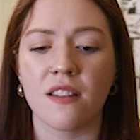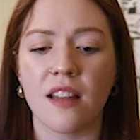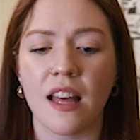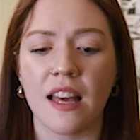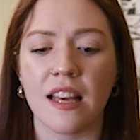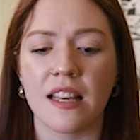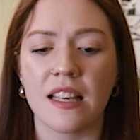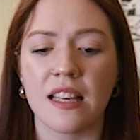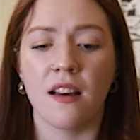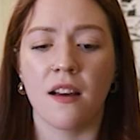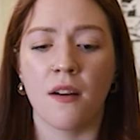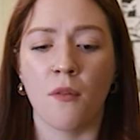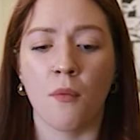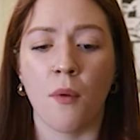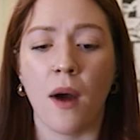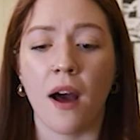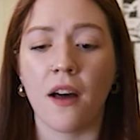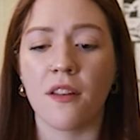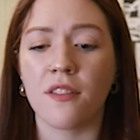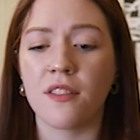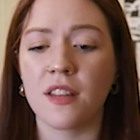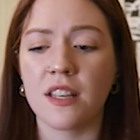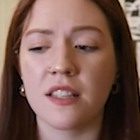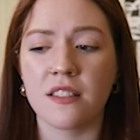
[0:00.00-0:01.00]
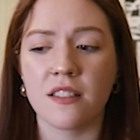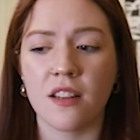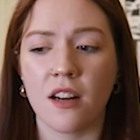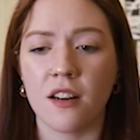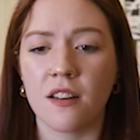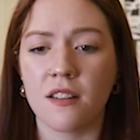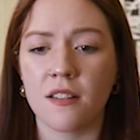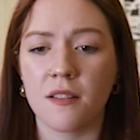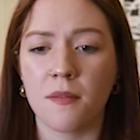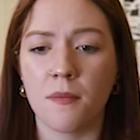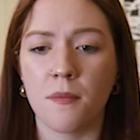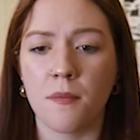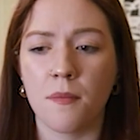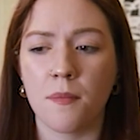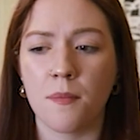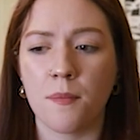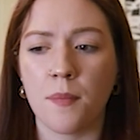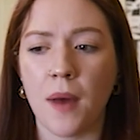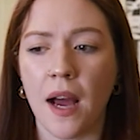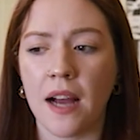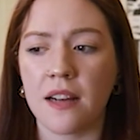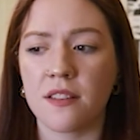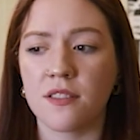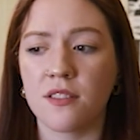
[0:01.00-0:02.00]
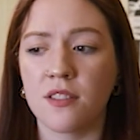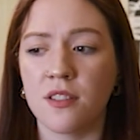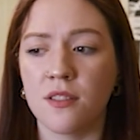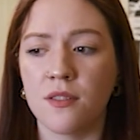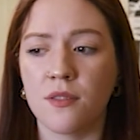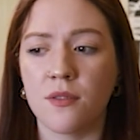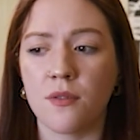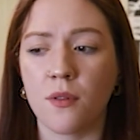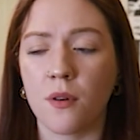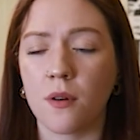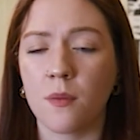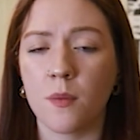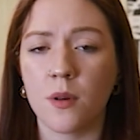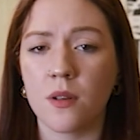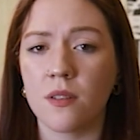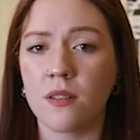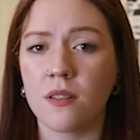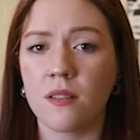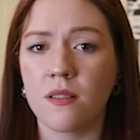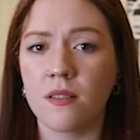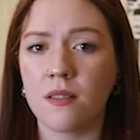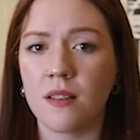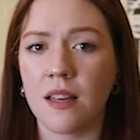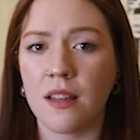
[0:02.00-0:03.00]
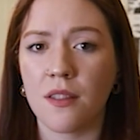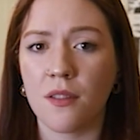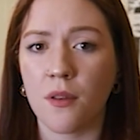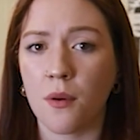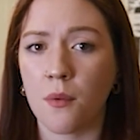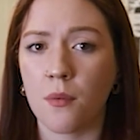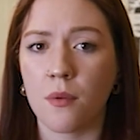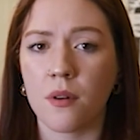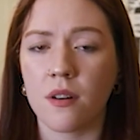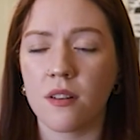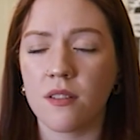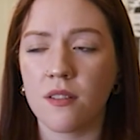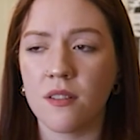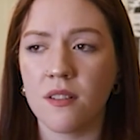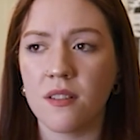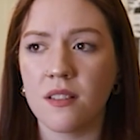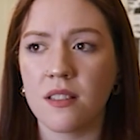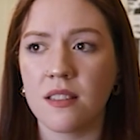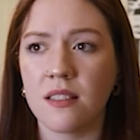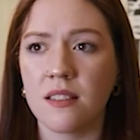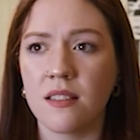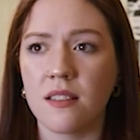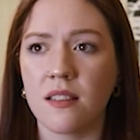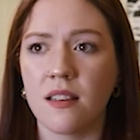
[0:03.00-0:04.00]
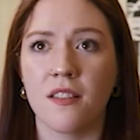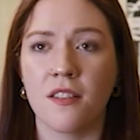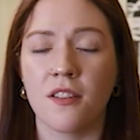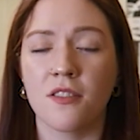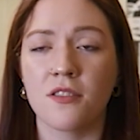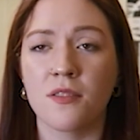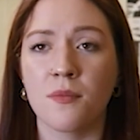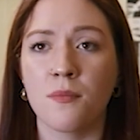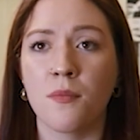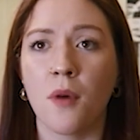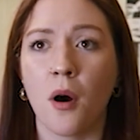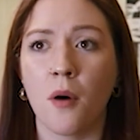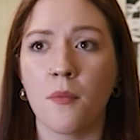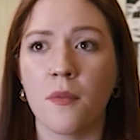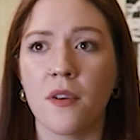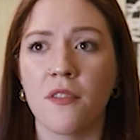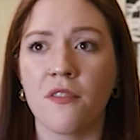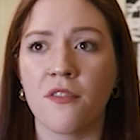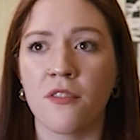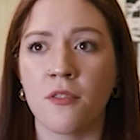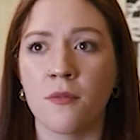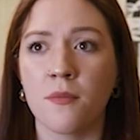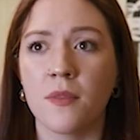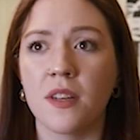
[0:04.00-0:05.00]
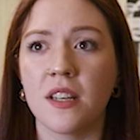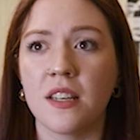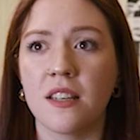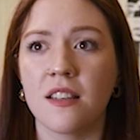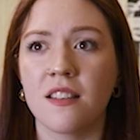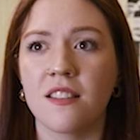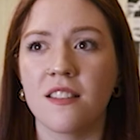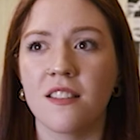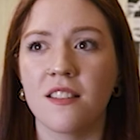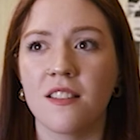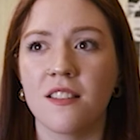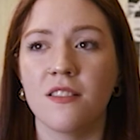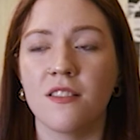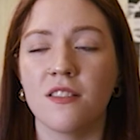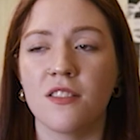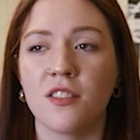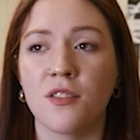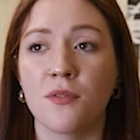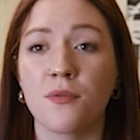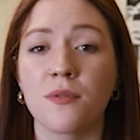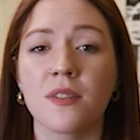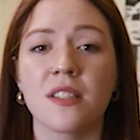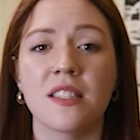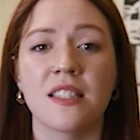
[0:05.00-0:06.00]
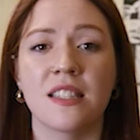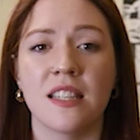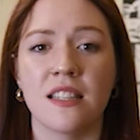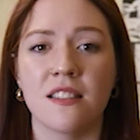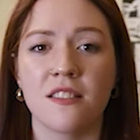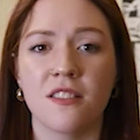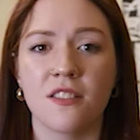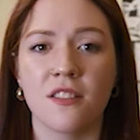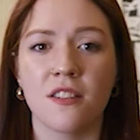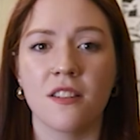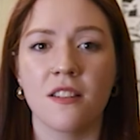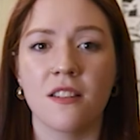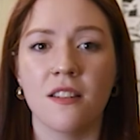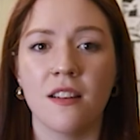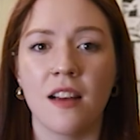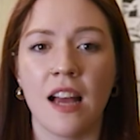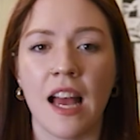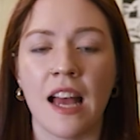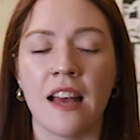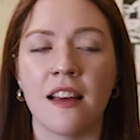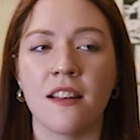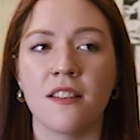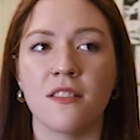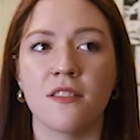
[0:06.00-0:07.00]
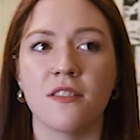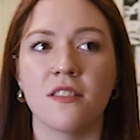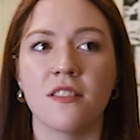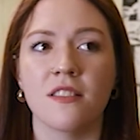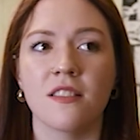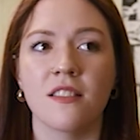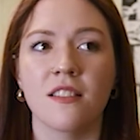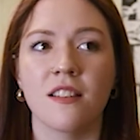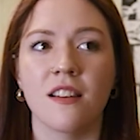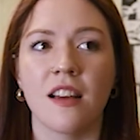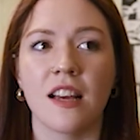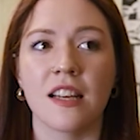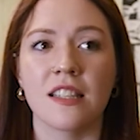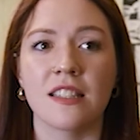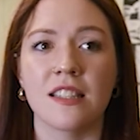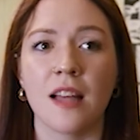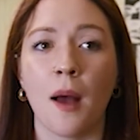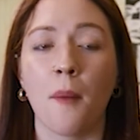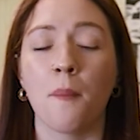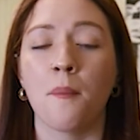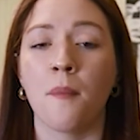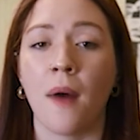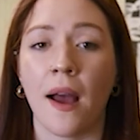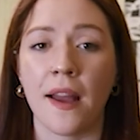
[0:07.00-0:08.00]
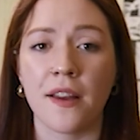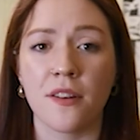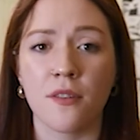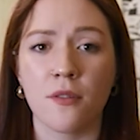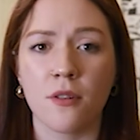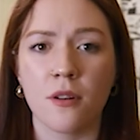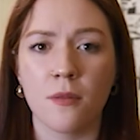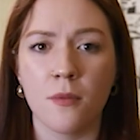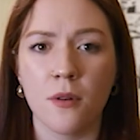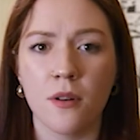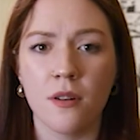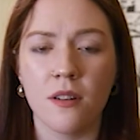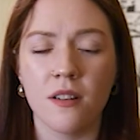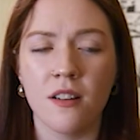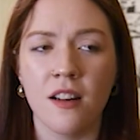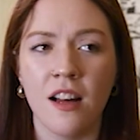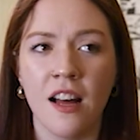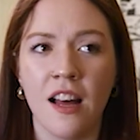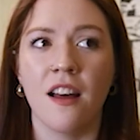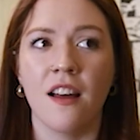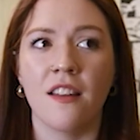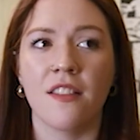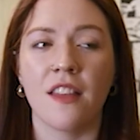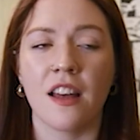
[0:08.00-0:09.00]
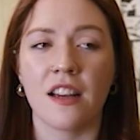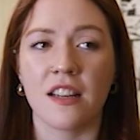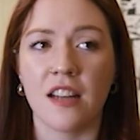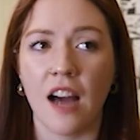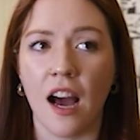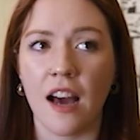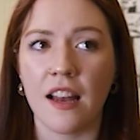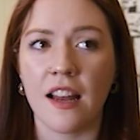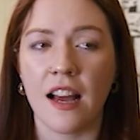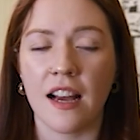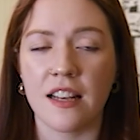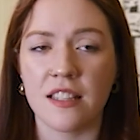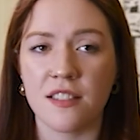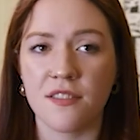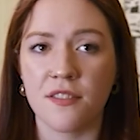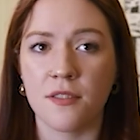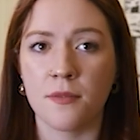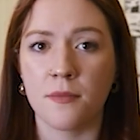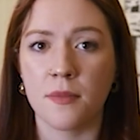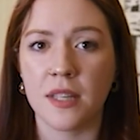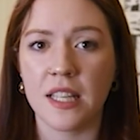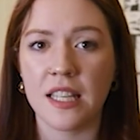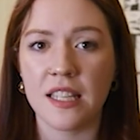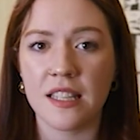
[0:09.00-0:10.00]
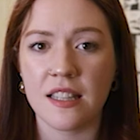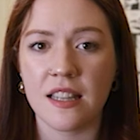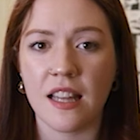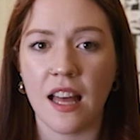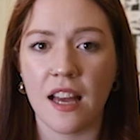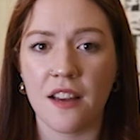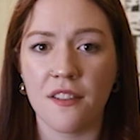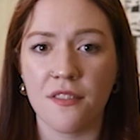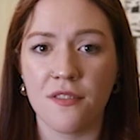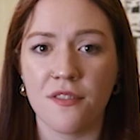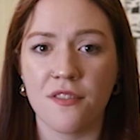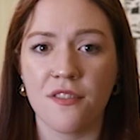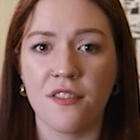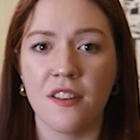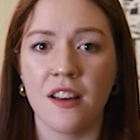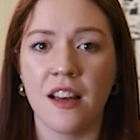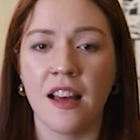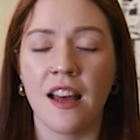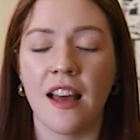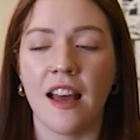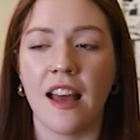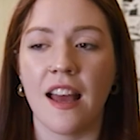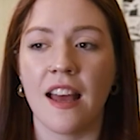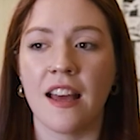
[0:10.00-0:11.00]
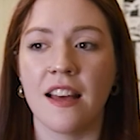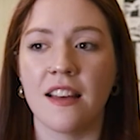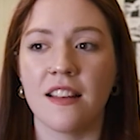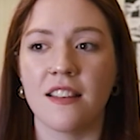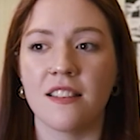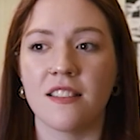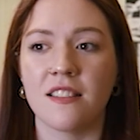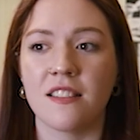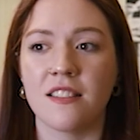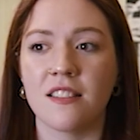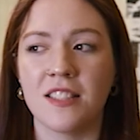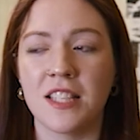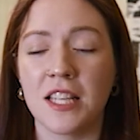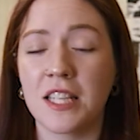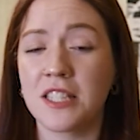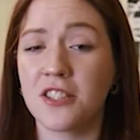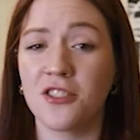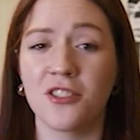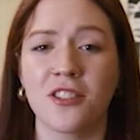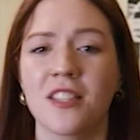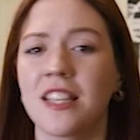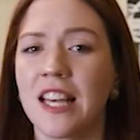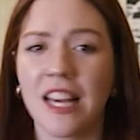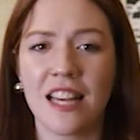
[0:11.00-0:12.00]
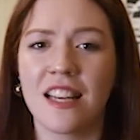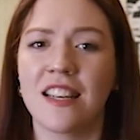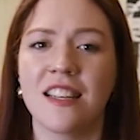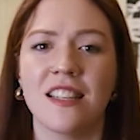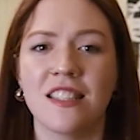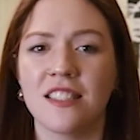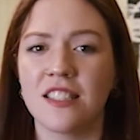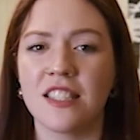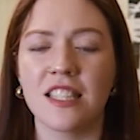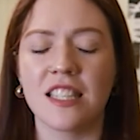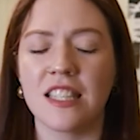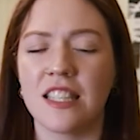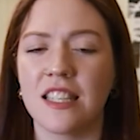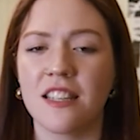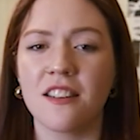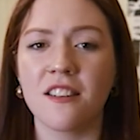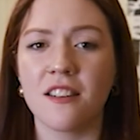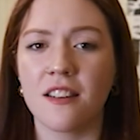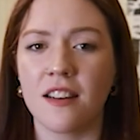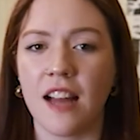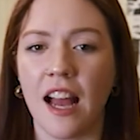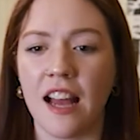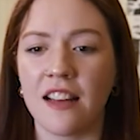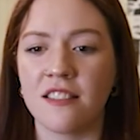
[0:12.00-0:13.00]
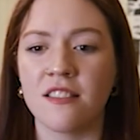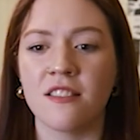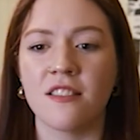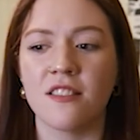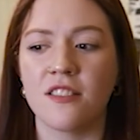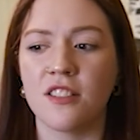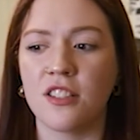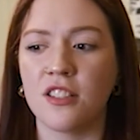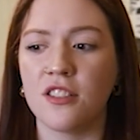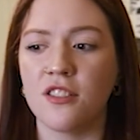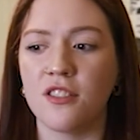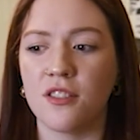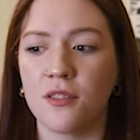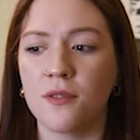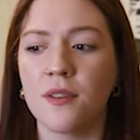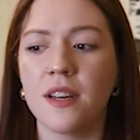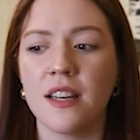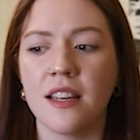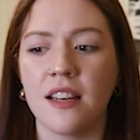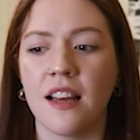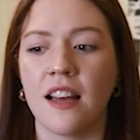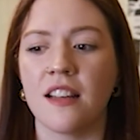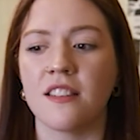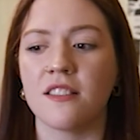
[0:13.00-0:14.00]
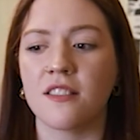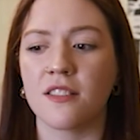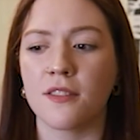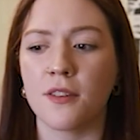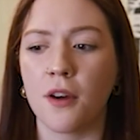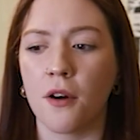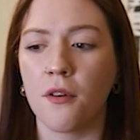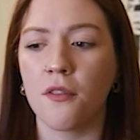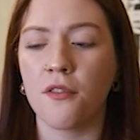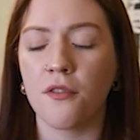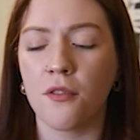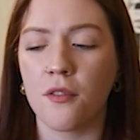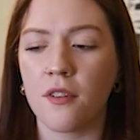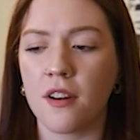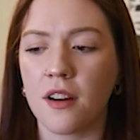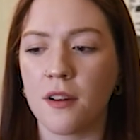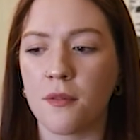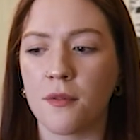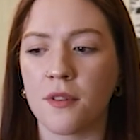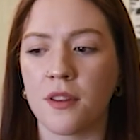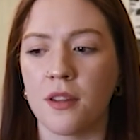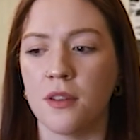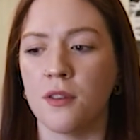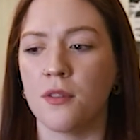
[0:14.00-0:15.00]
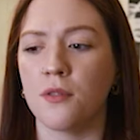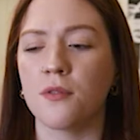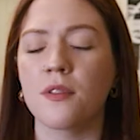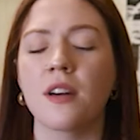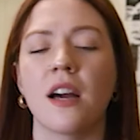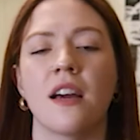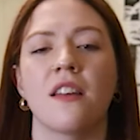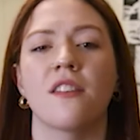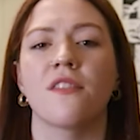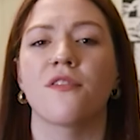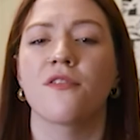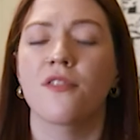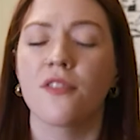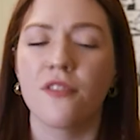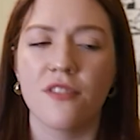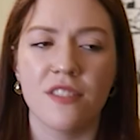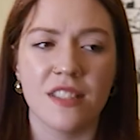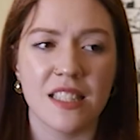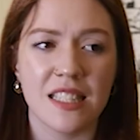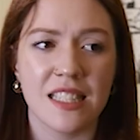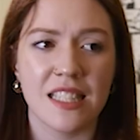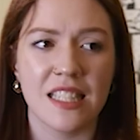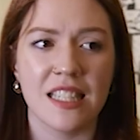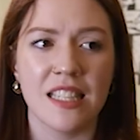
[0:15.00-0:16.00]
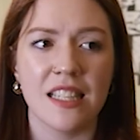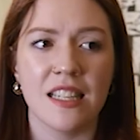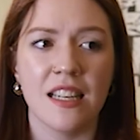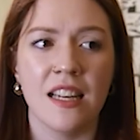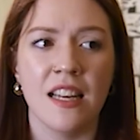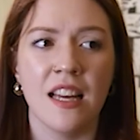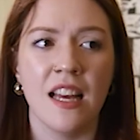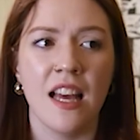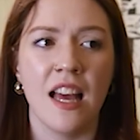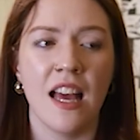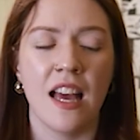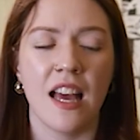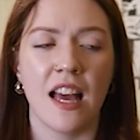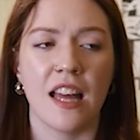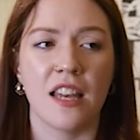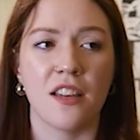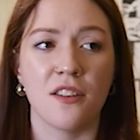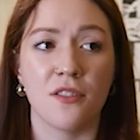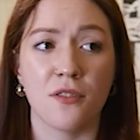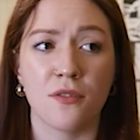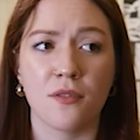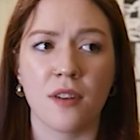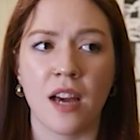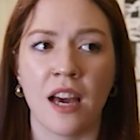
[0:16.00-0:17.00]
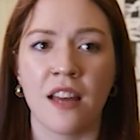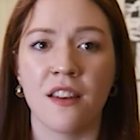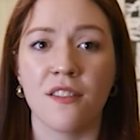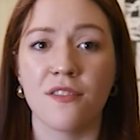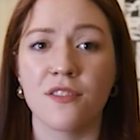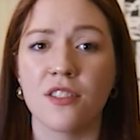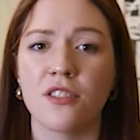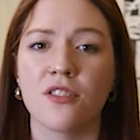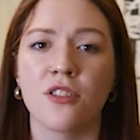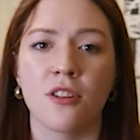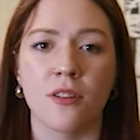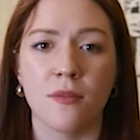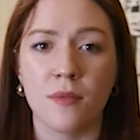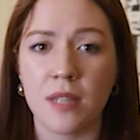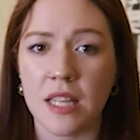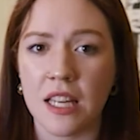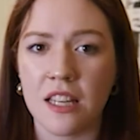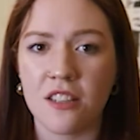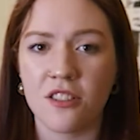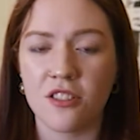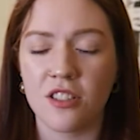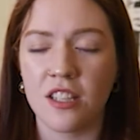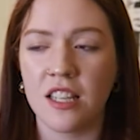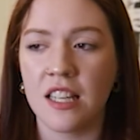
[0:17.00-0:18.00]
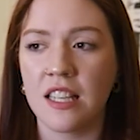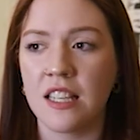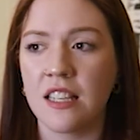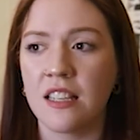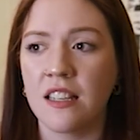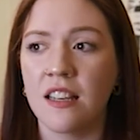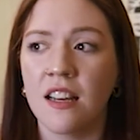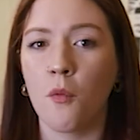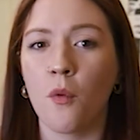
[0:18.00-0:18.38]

like while things aren't back to normal in the world, there's a moment for me to recenter and accept my normal that God has for me in life, and to just kick it into gear and to do it and to go for it with a new kind of fervency and a new kind of determination.